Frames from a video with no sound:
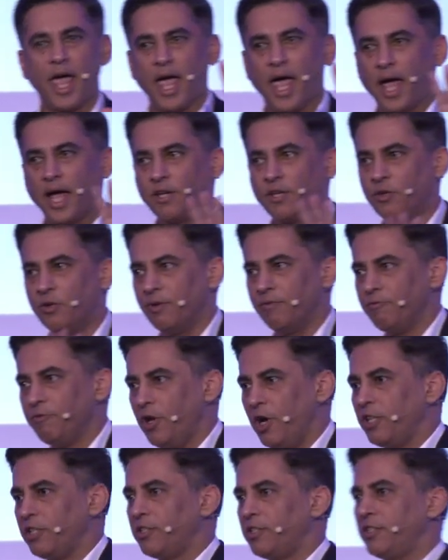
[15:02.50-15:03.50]
and you have
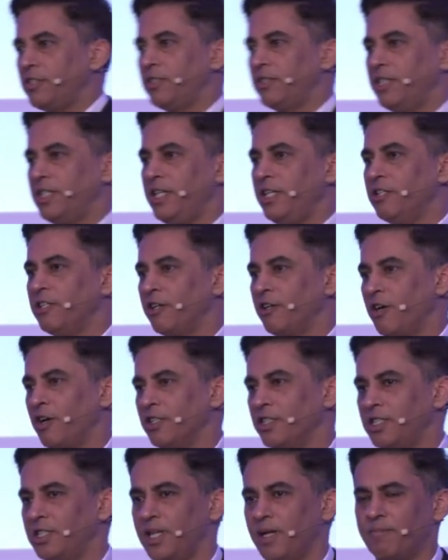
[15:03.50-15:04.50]
not seen the
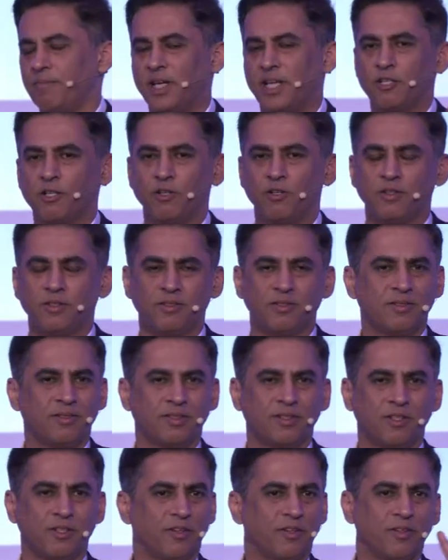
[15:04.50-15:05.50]
concept, let alone
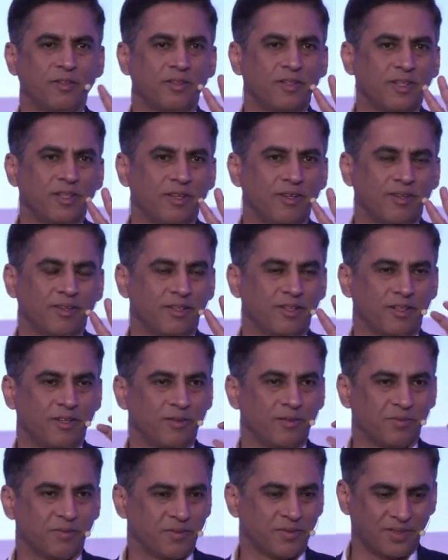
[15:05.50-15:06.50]
you know, you
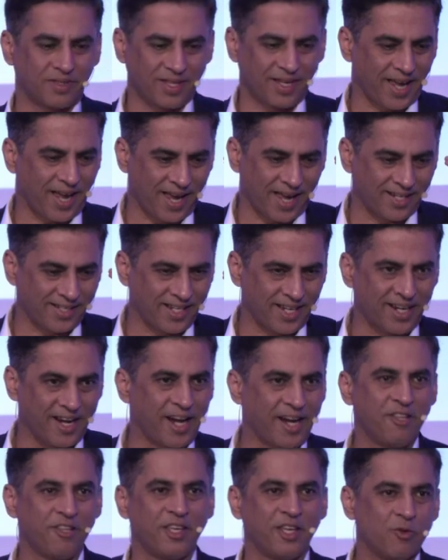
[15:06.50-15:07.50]
know, done
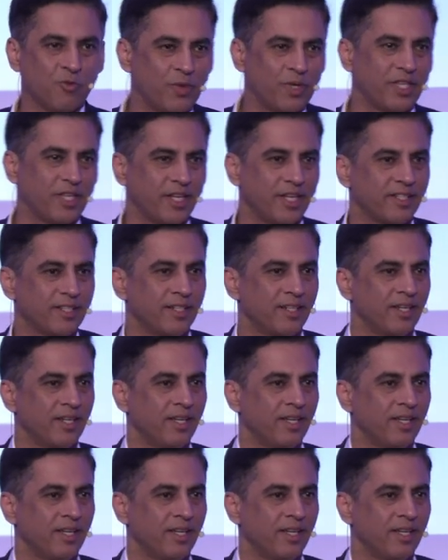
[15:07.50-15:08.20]
anything with it,